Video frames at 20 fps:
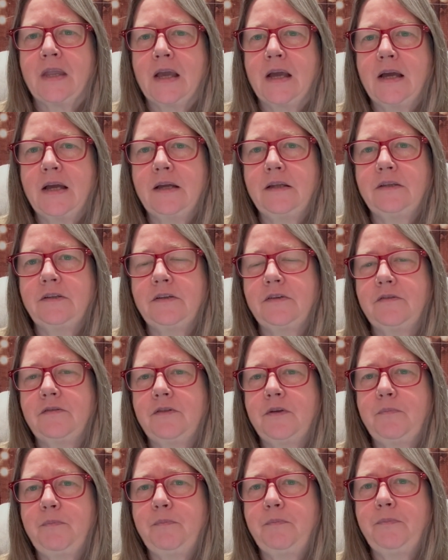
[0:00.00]
And
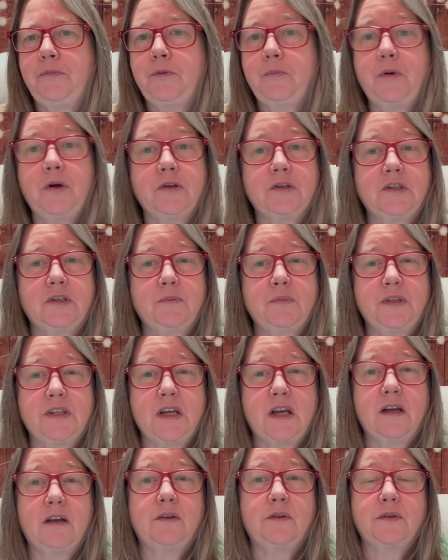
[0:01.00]
the pots
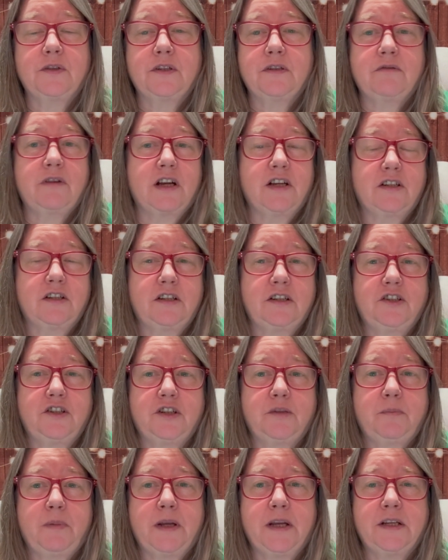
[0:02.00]
themselves are actually
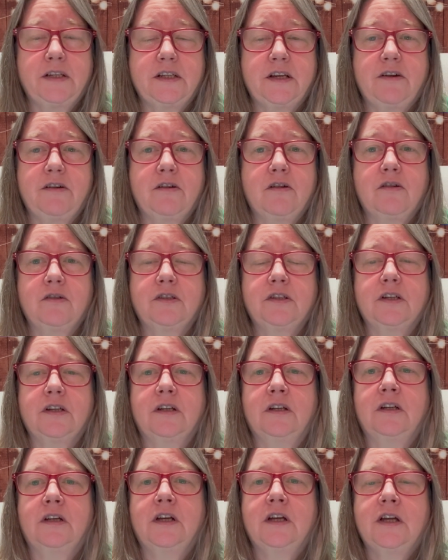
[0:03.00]
just plain terracotta.
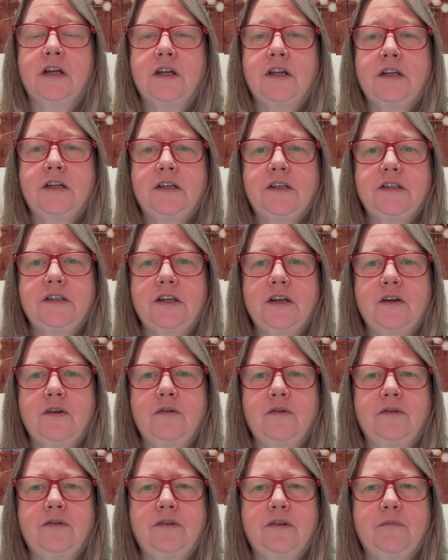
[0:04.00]

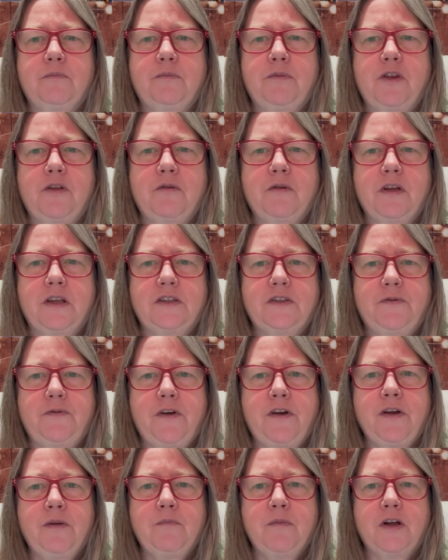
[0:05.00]
So it's
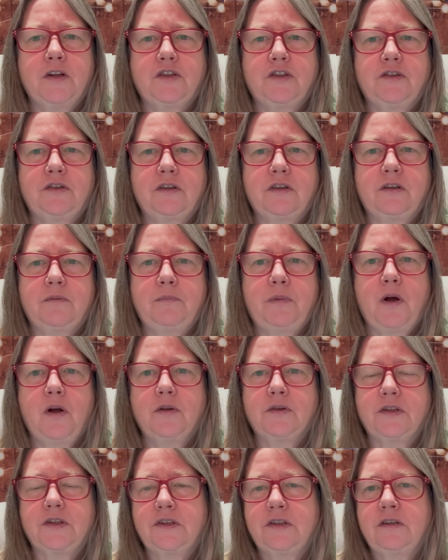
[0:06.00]
very much that the
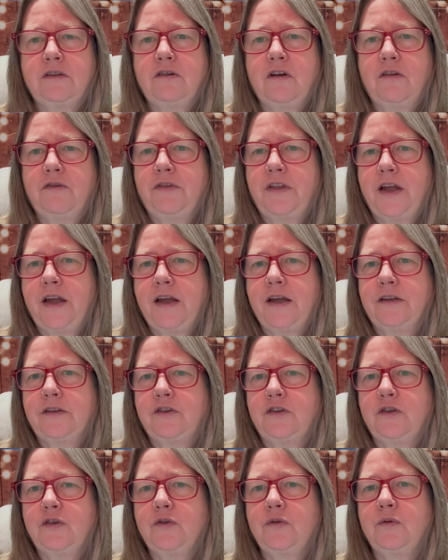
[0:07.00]
pots are not there
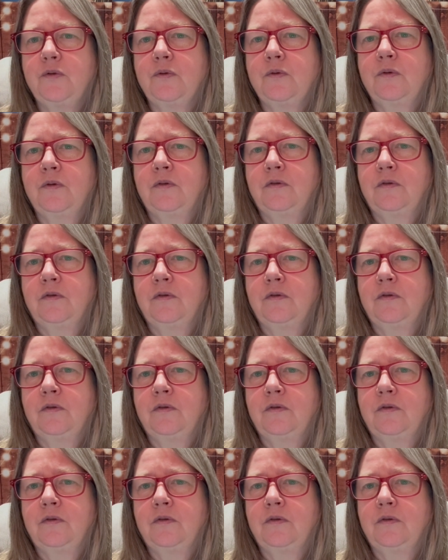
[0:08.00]
to